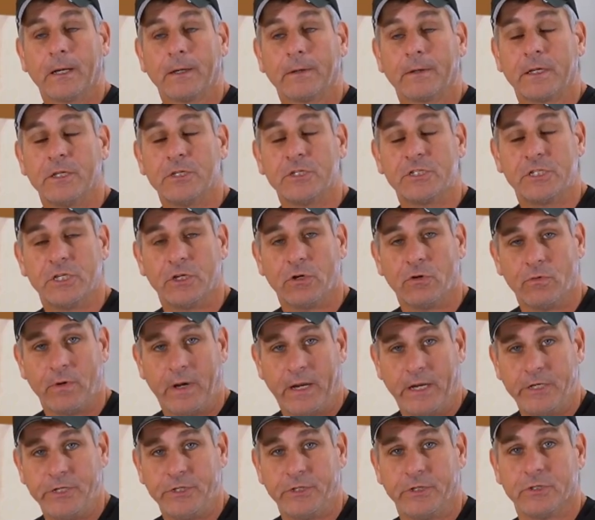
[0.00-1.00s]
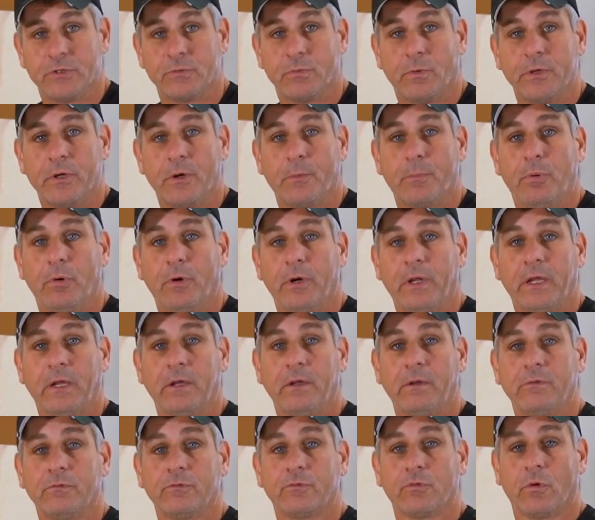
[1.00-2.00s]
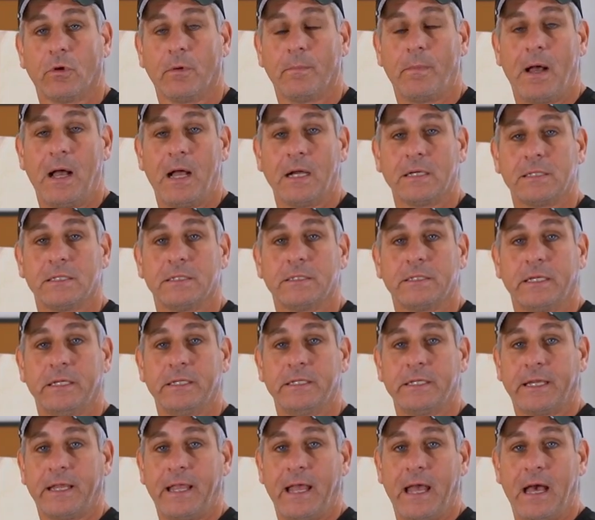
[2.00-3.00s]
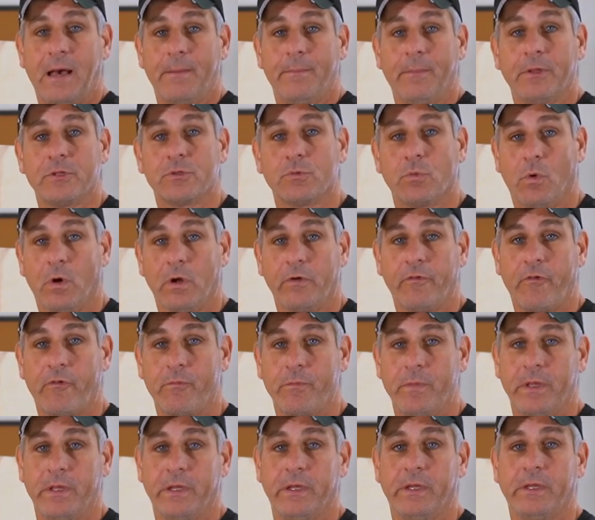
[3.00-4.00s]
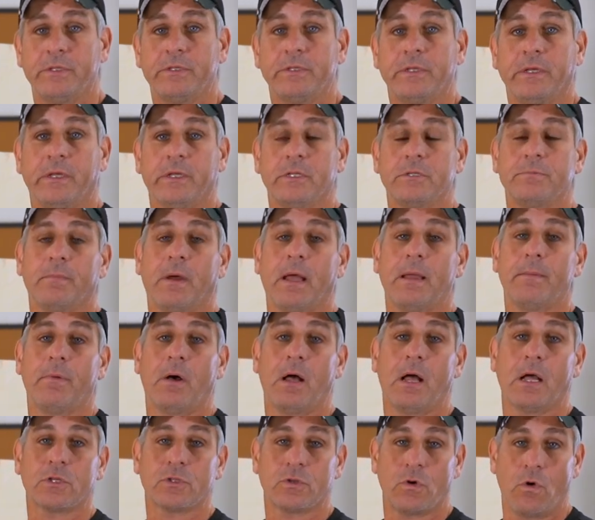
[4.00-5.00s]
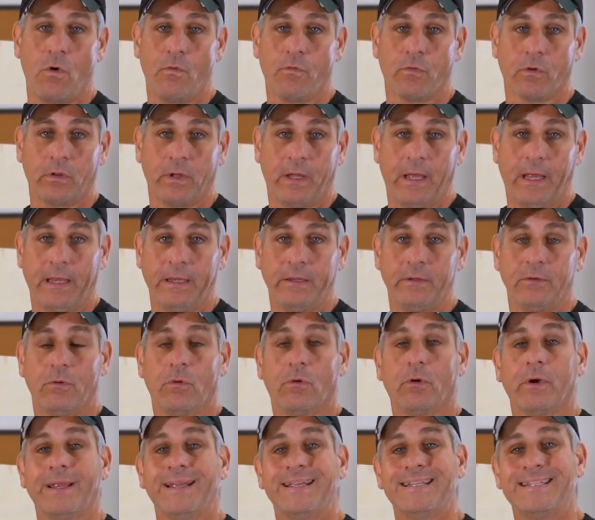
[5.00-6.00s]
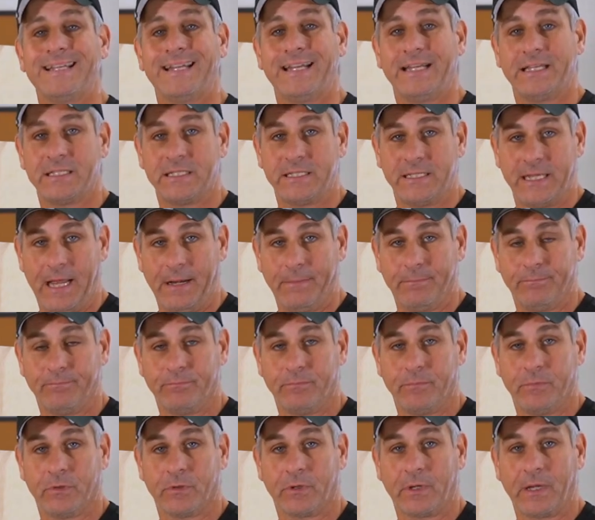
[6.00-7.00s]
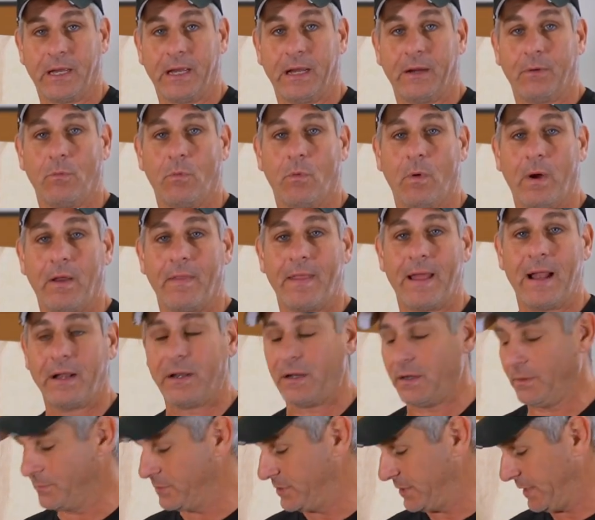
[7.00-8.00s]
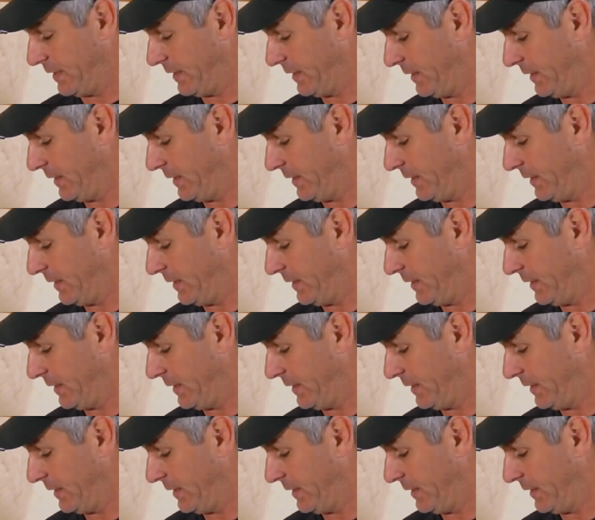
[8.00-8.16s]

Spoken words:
considerations when you're putting drawer boxes into cabinets. One of them is my box overlay or is it inset? Okay, where that comes in